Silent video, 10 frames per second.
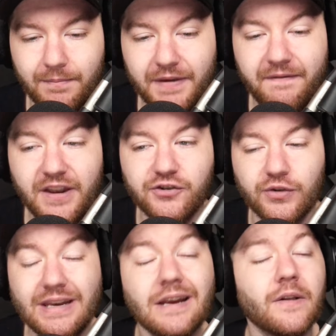be
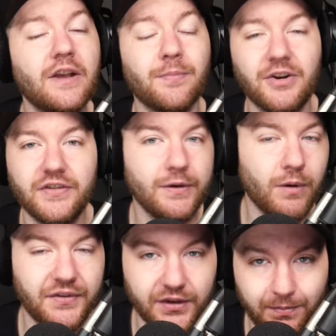featured nearly as much as he
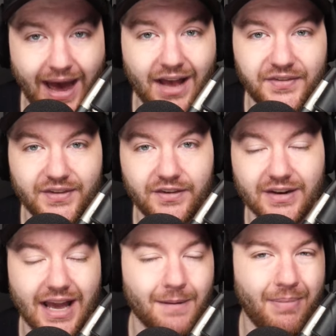was this past
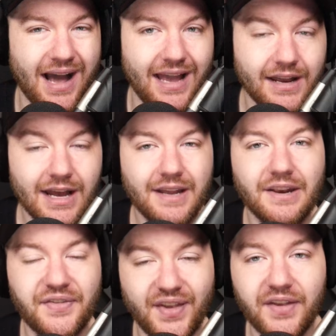season, kind of by
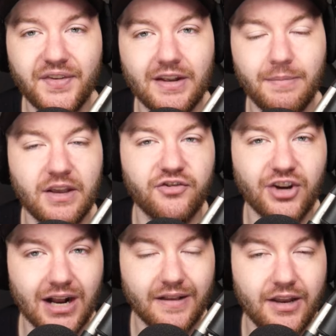necessity, because
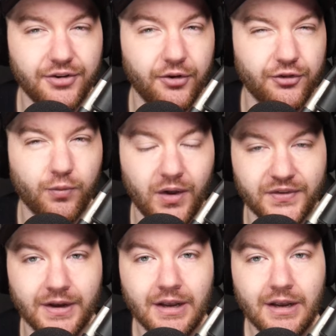Jock Landale just
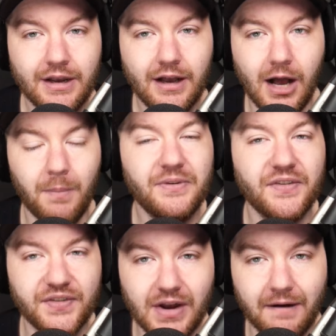wasn't up
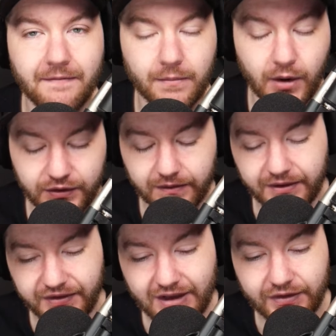to snuff for most of
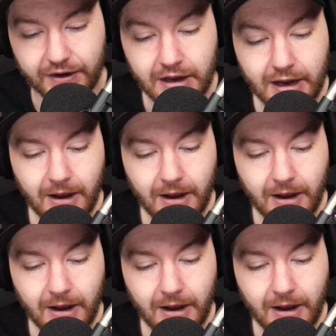the season.